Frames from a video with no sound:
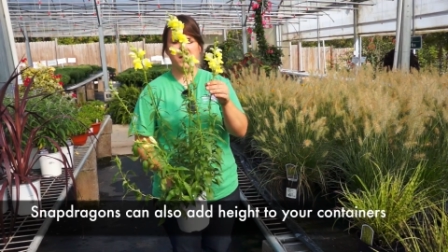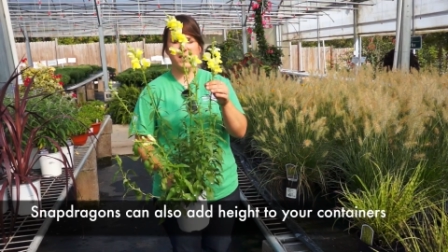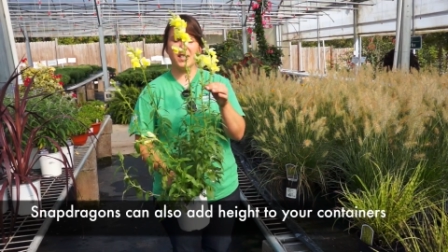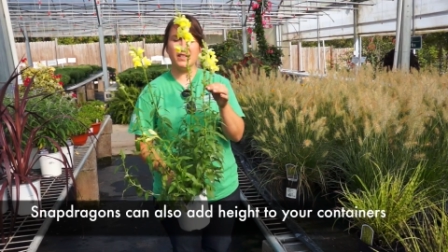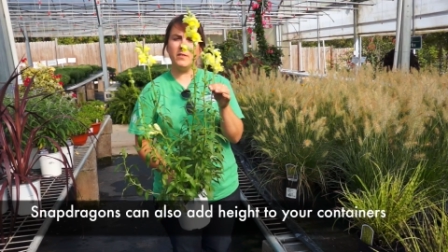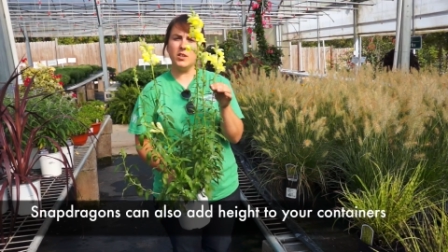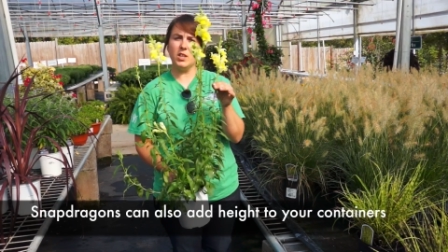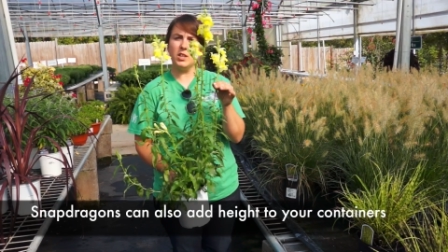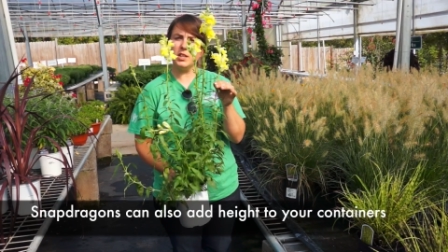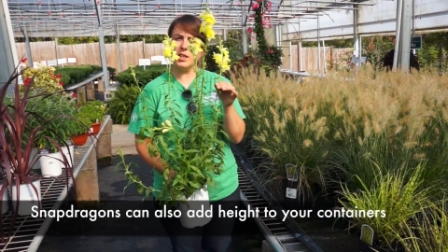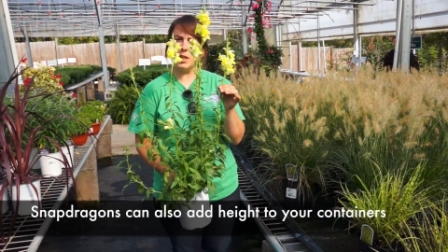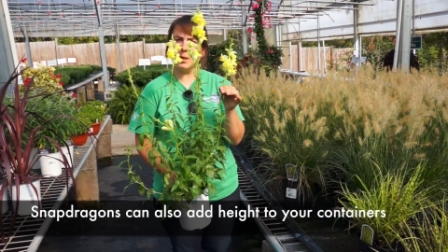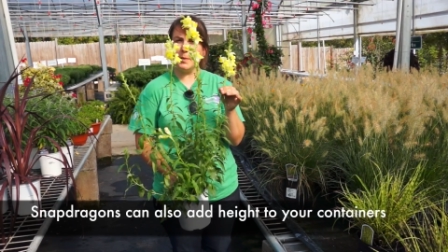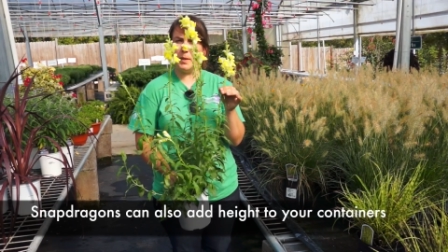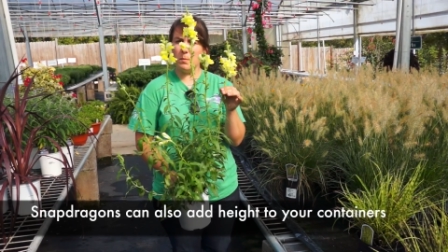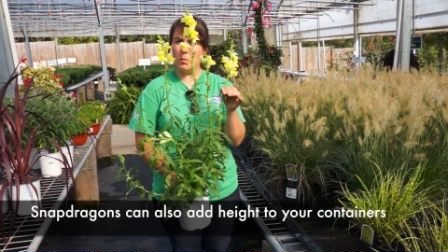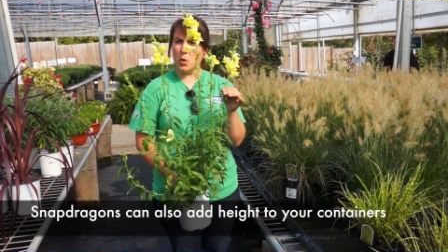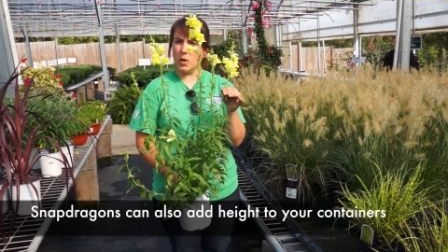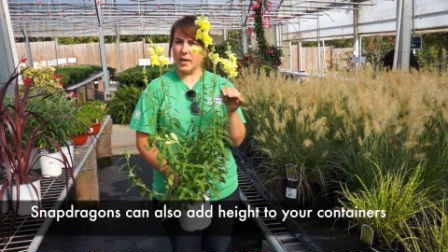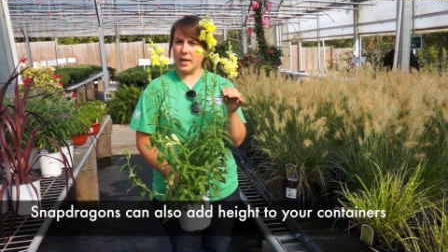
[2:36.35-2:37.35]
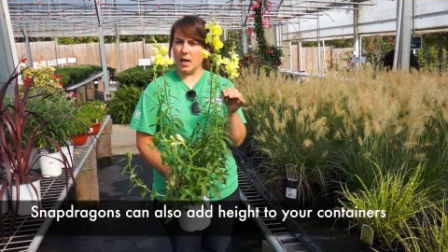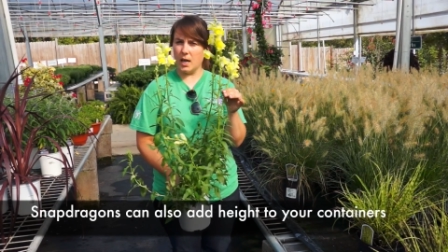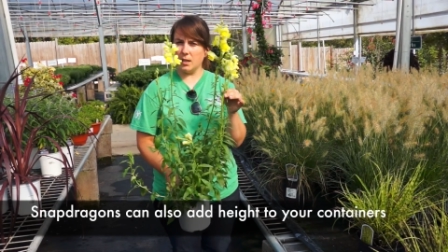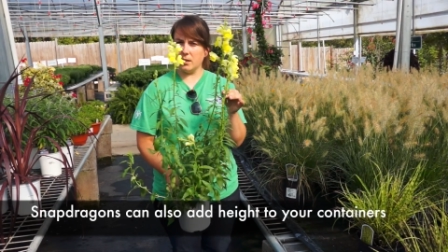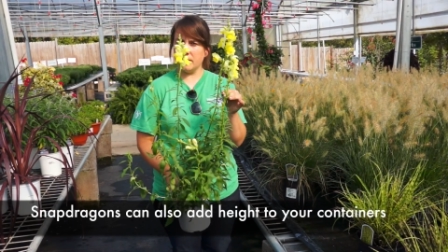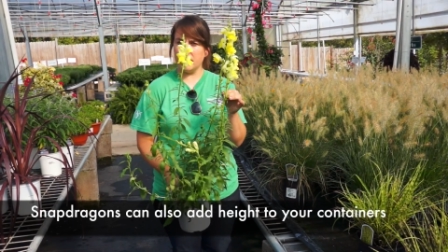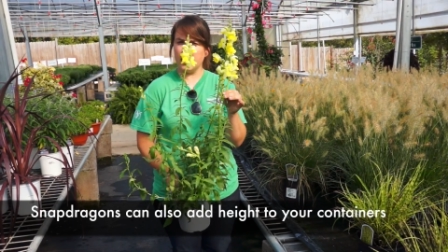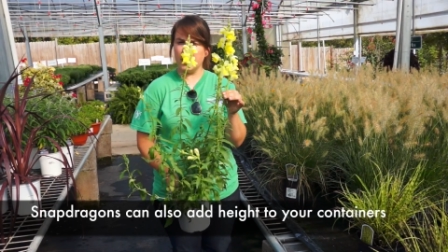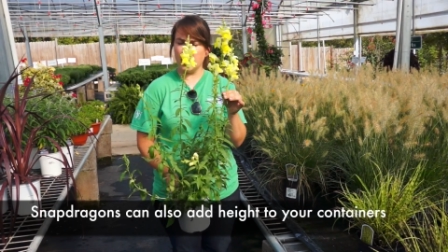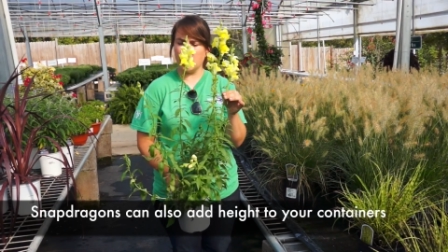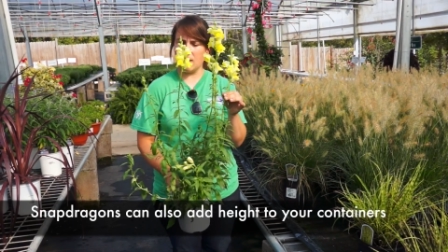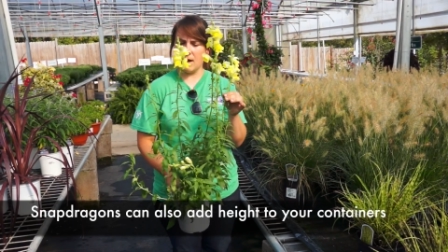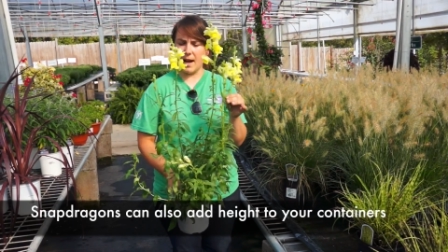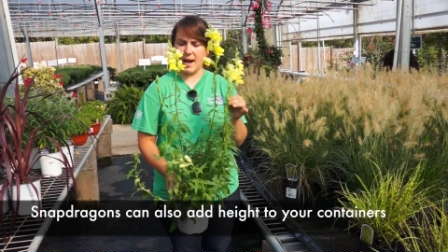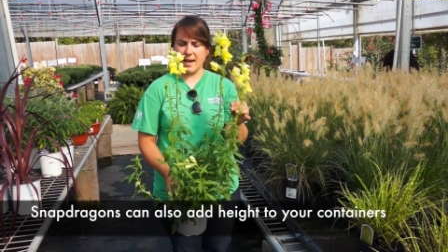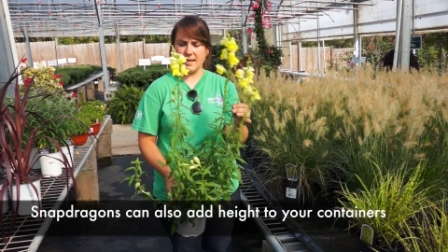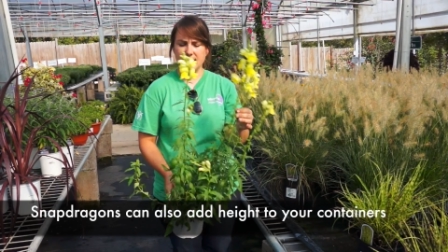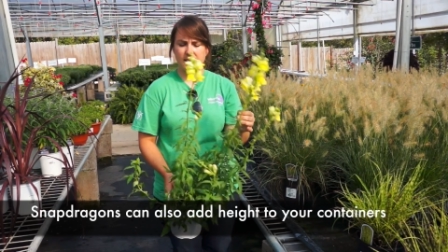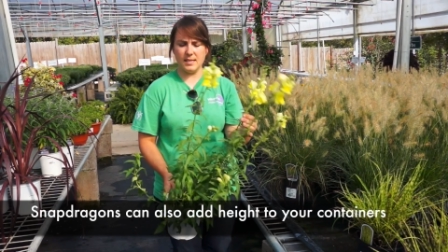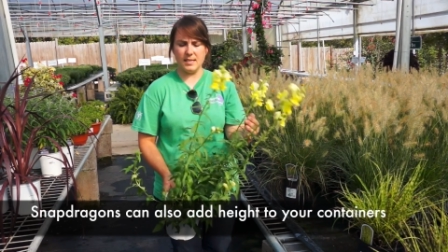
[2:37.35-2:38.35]
They'll give you a little bit more color than a
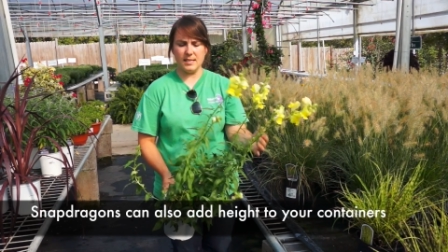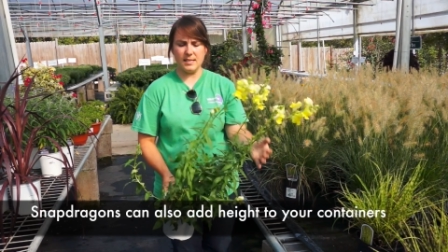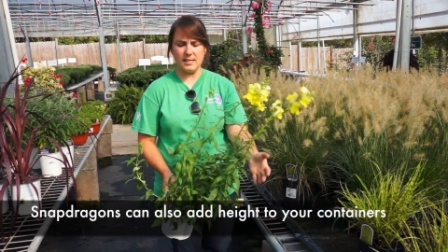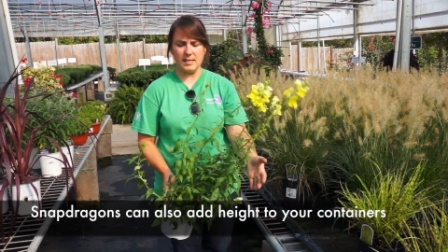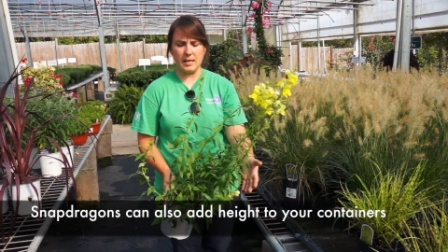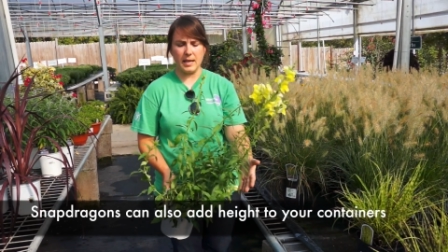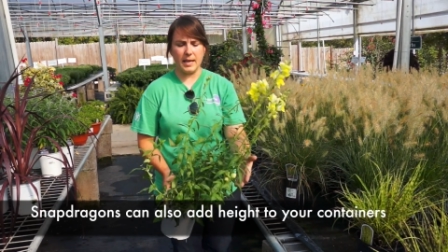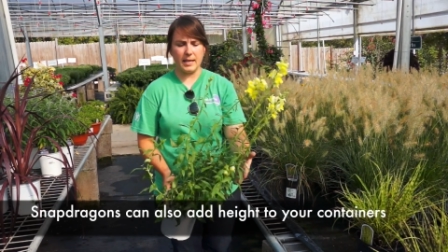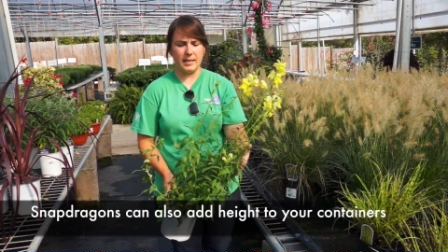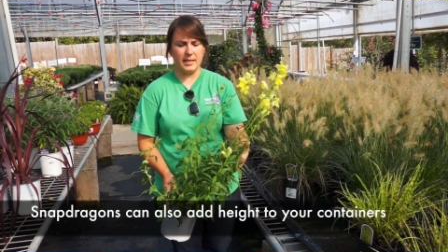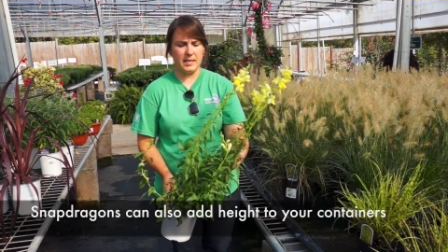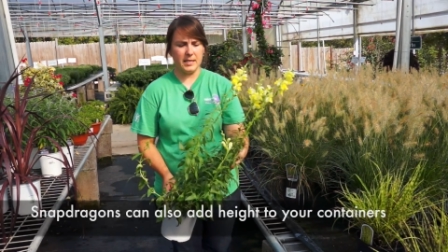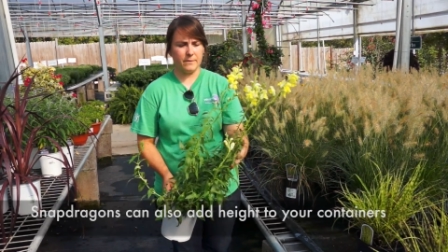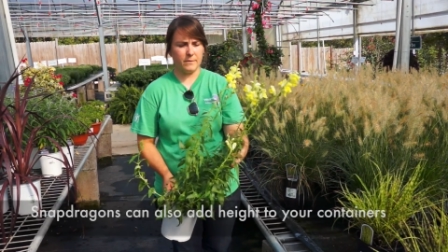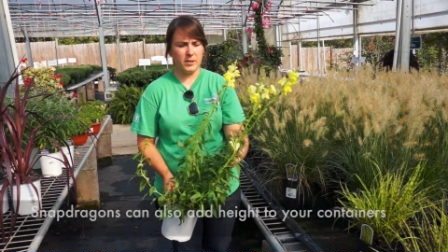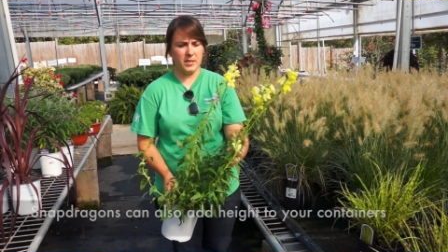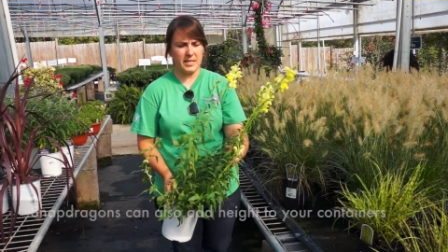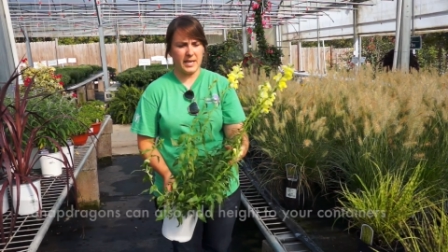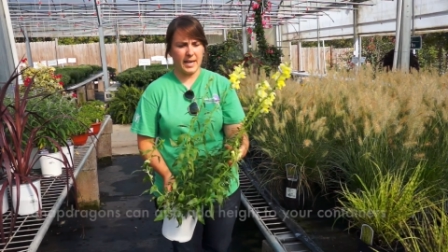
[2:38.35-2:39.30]
grass and a slightly different